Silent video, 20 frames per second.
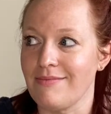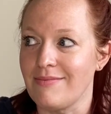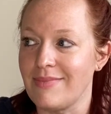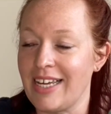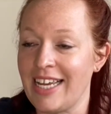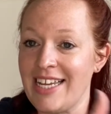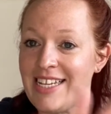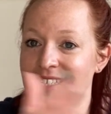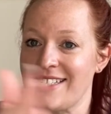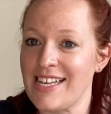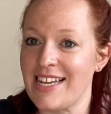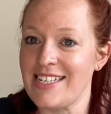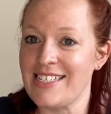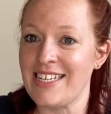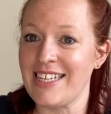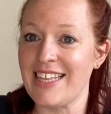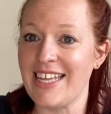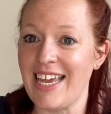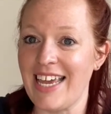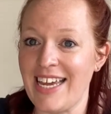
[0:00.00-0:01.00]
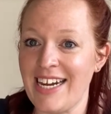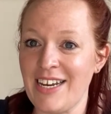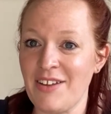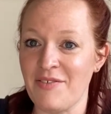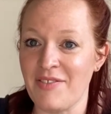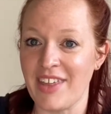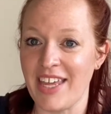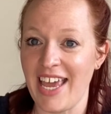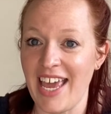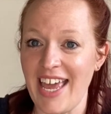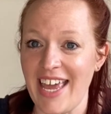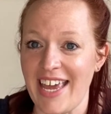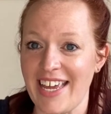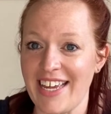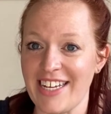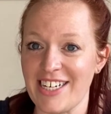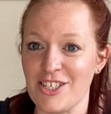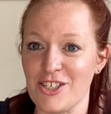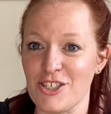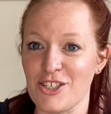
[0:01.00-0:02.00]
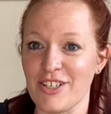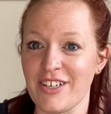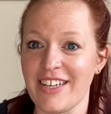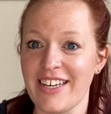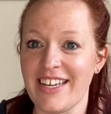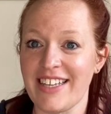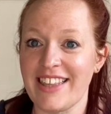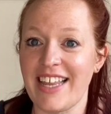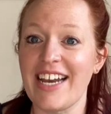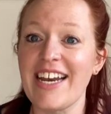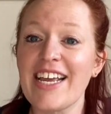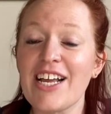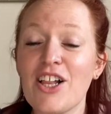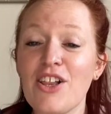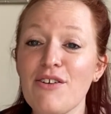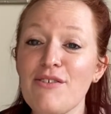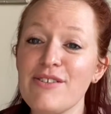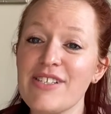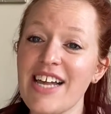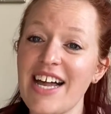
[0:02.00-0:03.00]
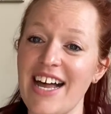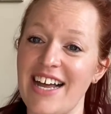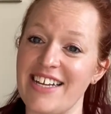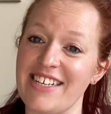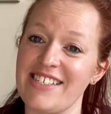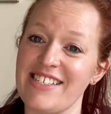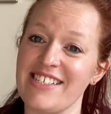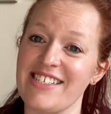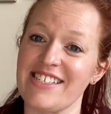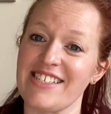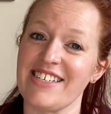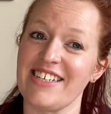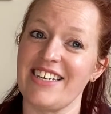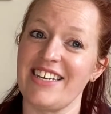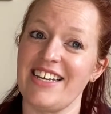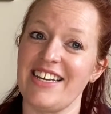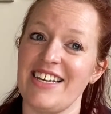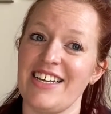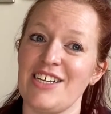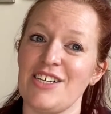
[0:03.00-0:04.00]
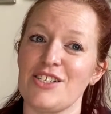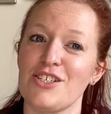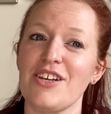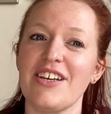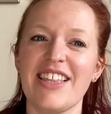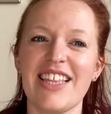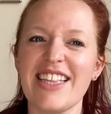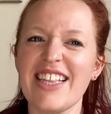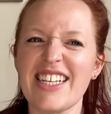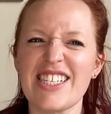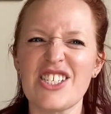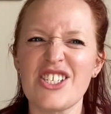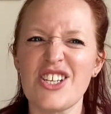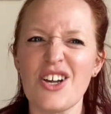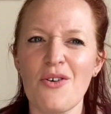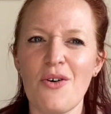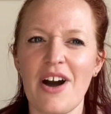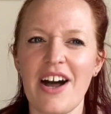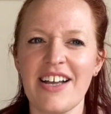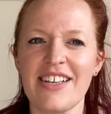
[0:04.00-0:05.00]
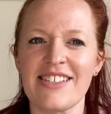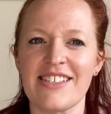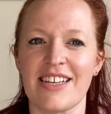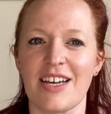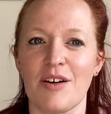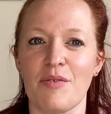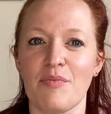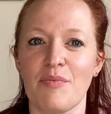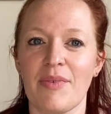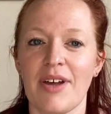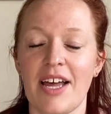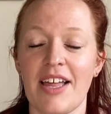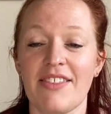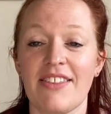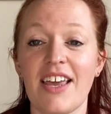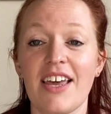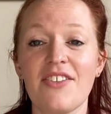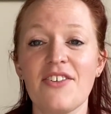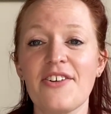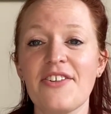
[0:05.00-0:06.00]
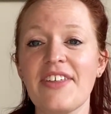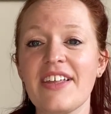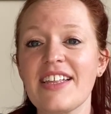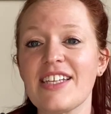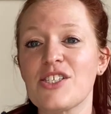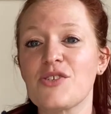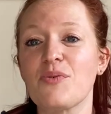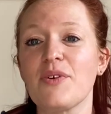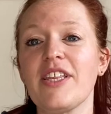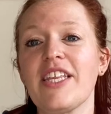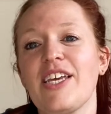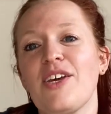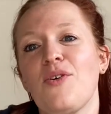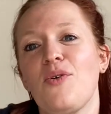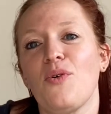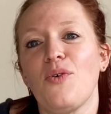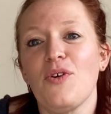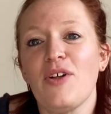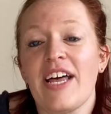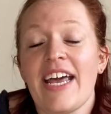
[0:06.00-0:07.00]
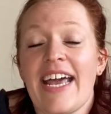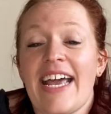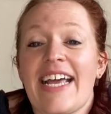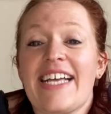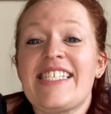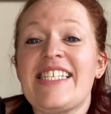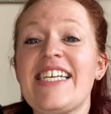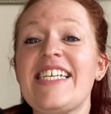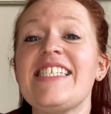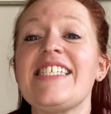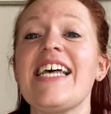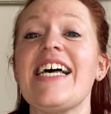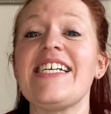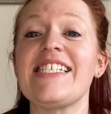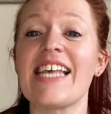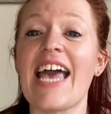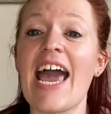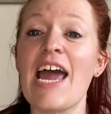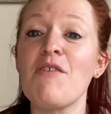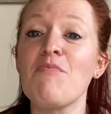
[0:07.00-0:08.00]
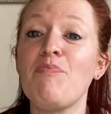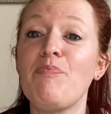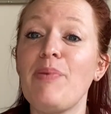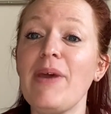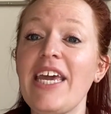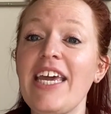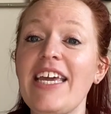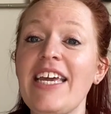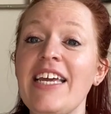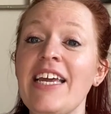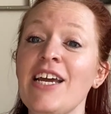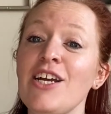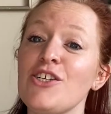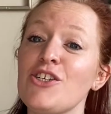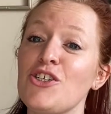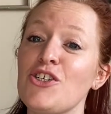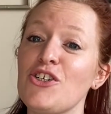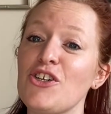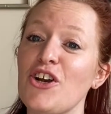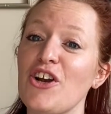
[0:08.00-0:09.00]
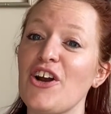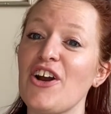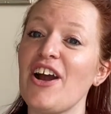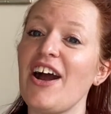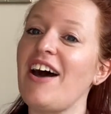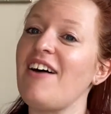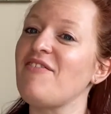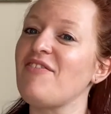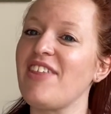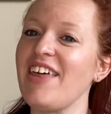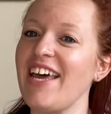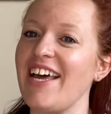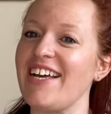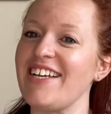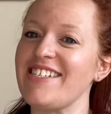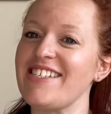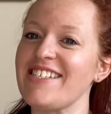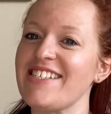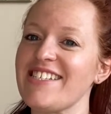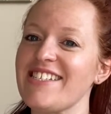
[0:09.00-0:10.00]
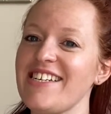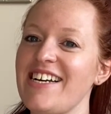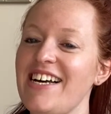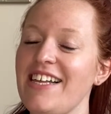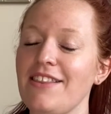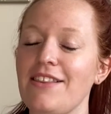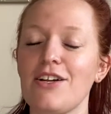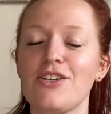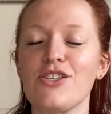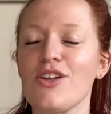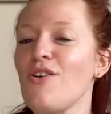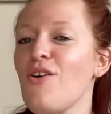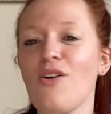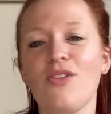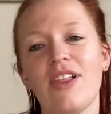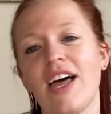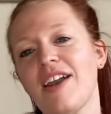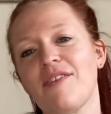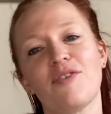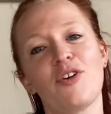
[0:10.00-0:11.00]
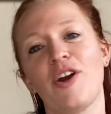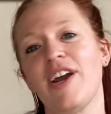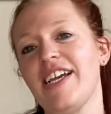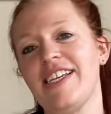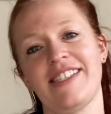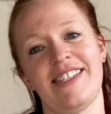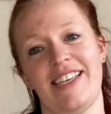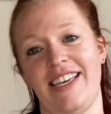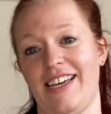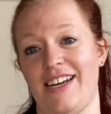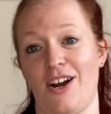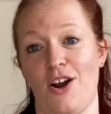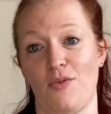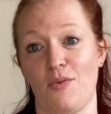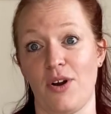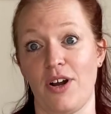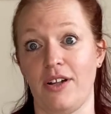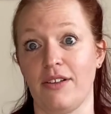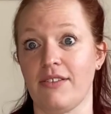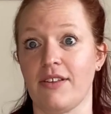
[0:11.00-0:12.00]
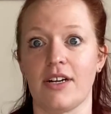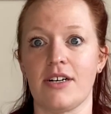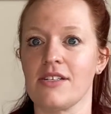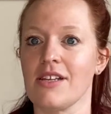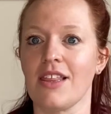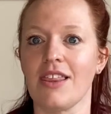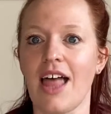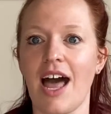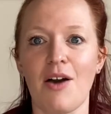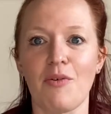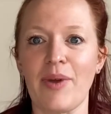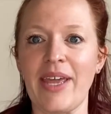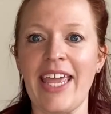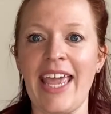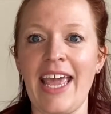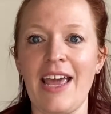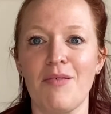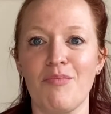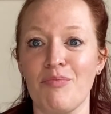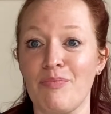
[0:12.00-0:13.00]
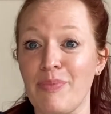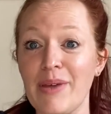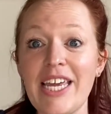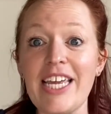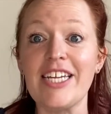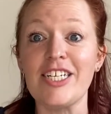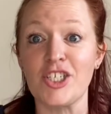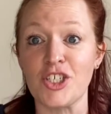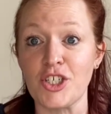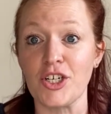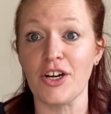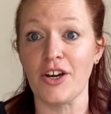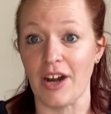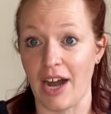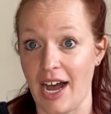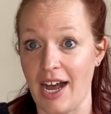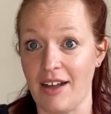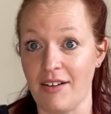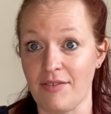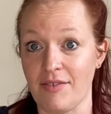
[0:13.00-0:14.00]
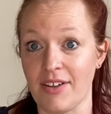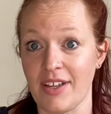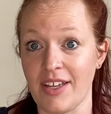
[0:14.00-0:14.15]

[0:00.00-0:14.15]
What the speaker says: he said to the end of the age. That includes us. So I think that's so awesome. The other thing that's really cool is he says, and be sure of this. There's a whole lot of crazy in our world. There's a lot we can't be sure of,